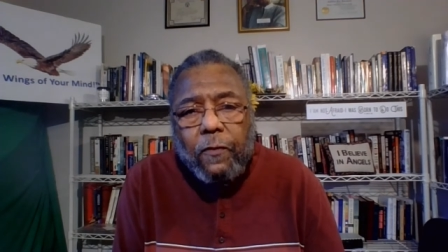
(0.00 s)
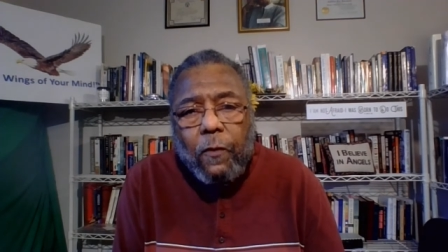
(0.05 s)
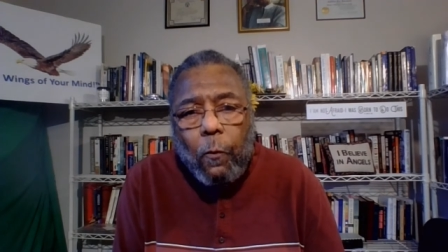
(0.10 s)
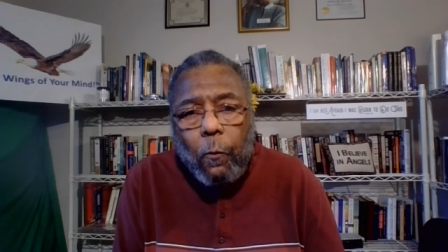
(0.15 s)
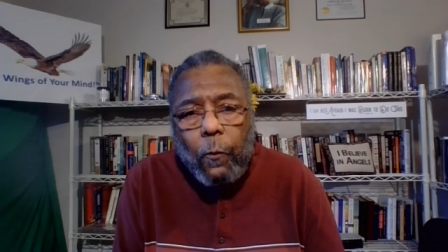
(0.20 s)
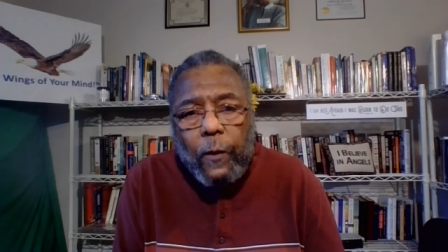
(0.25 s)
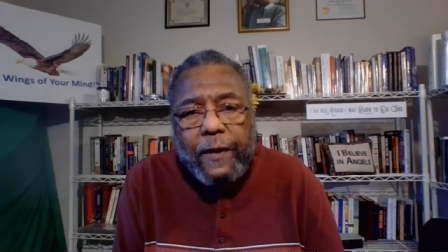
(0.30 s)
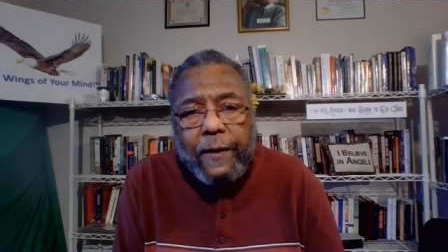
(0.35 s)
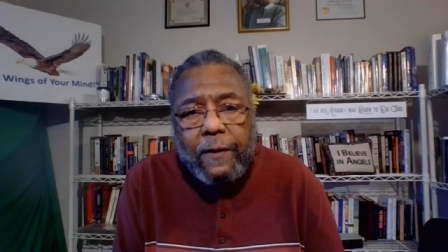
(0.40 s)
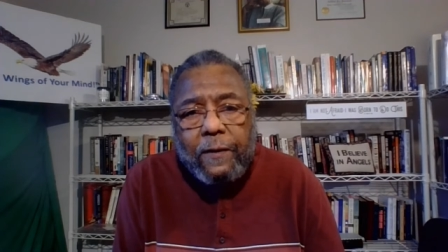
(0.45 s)
the
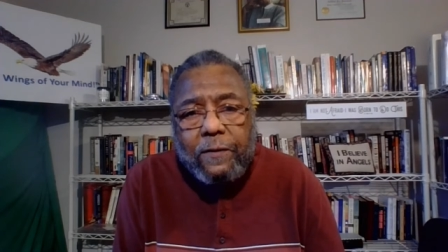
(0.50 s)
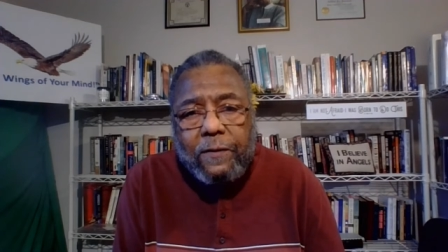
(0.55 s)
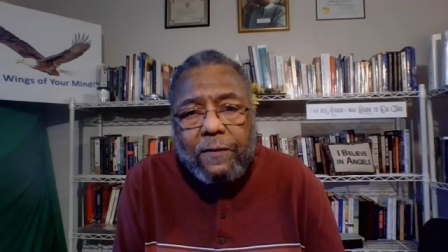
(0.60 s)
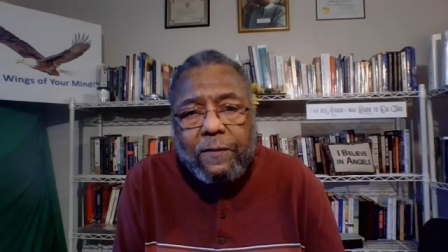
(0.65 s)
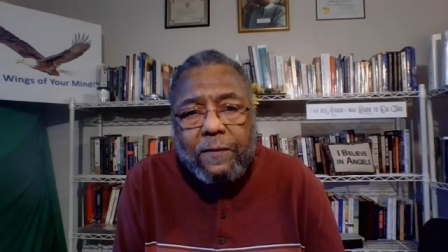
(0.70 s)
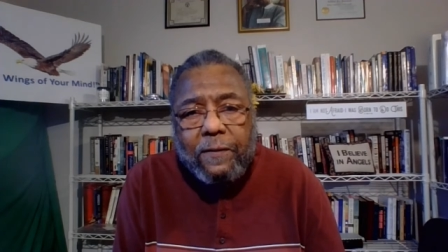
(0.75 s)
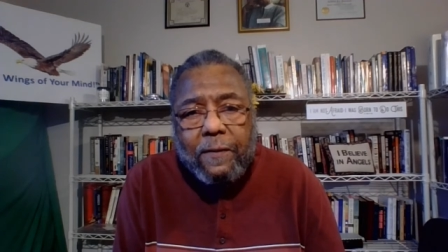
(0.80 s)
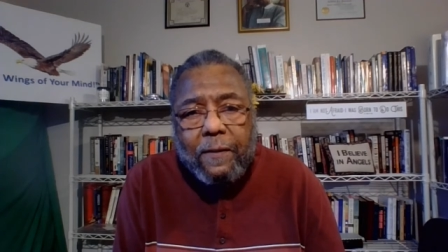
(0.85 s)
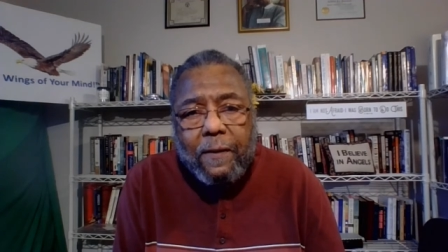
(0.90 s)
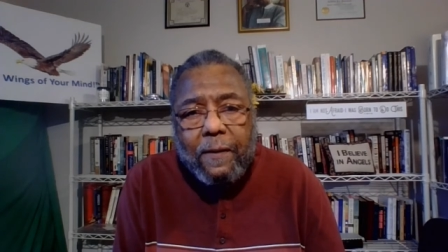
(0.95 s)

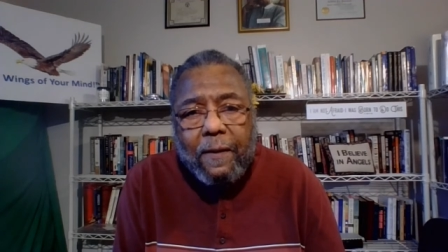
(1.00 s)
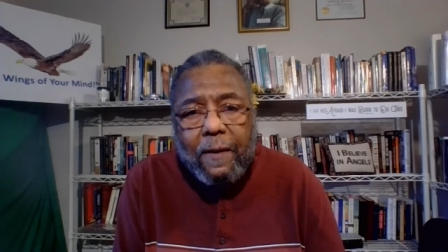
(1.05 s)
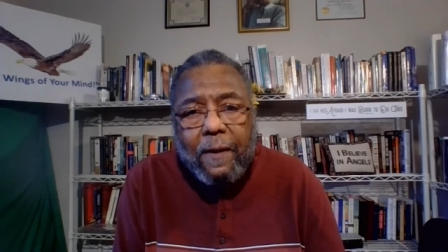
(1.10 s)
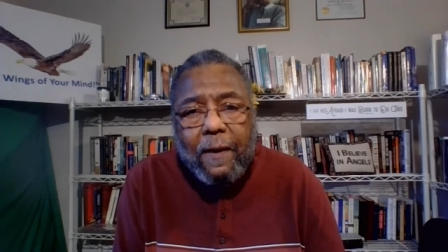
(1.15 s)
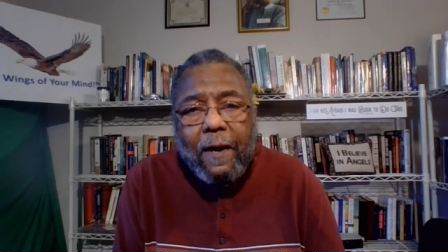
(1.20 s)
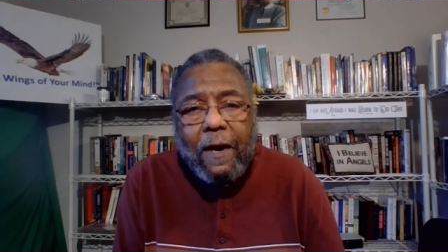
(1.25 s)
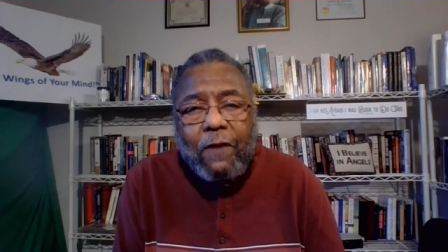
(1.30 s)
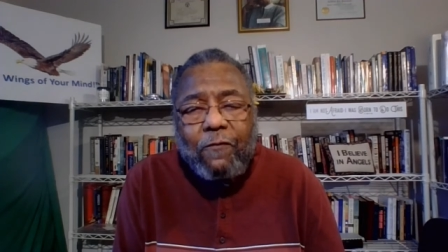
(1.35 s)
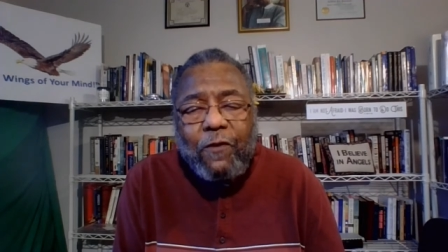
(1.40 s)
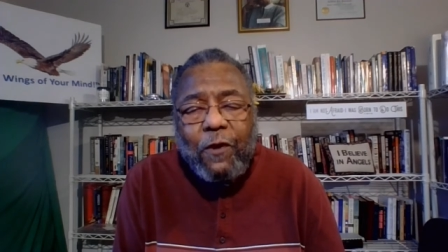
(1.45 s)
Wings
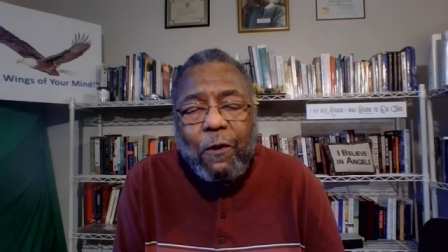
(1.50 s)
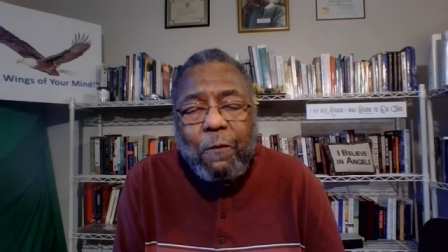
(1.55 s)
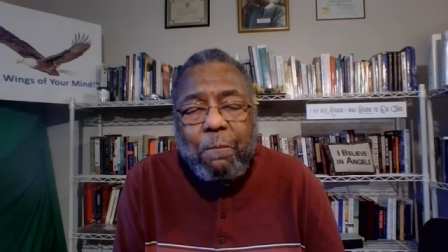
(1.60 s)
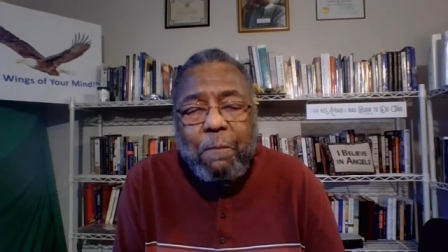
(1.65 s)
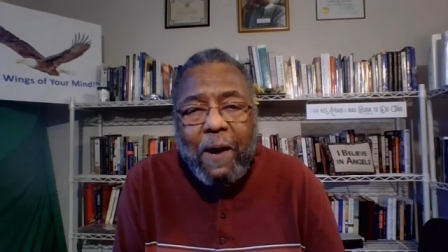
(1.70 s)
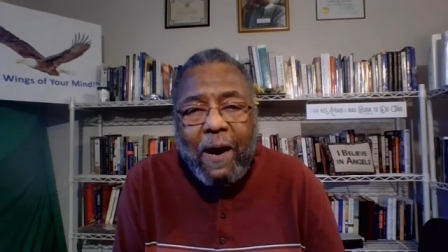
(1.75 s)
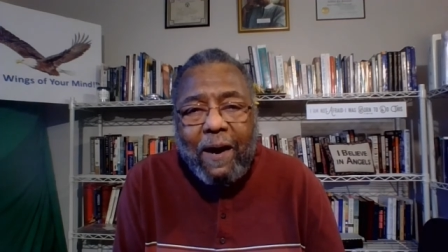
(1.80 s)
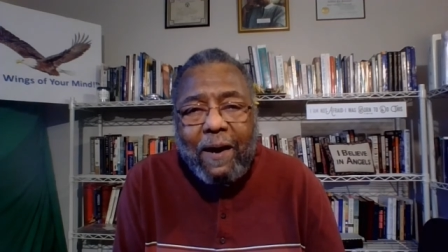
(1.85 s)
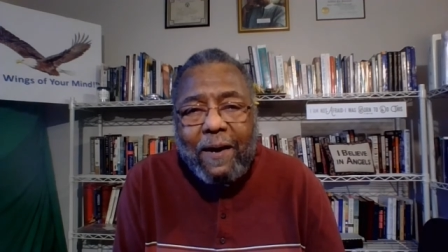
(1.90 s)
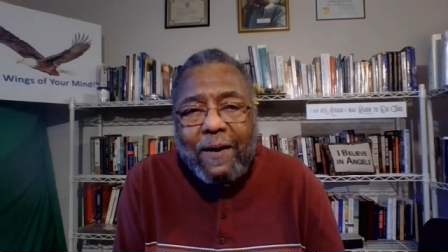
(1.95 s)
of Your
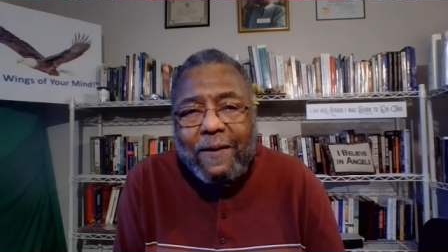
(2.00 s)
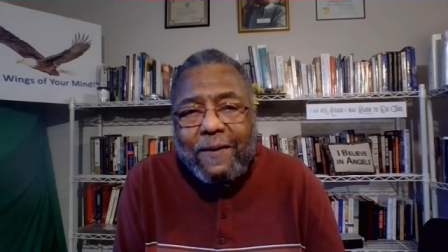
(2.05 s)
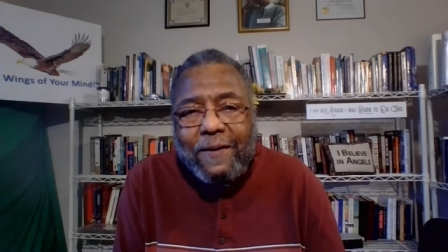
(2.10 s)
Mind.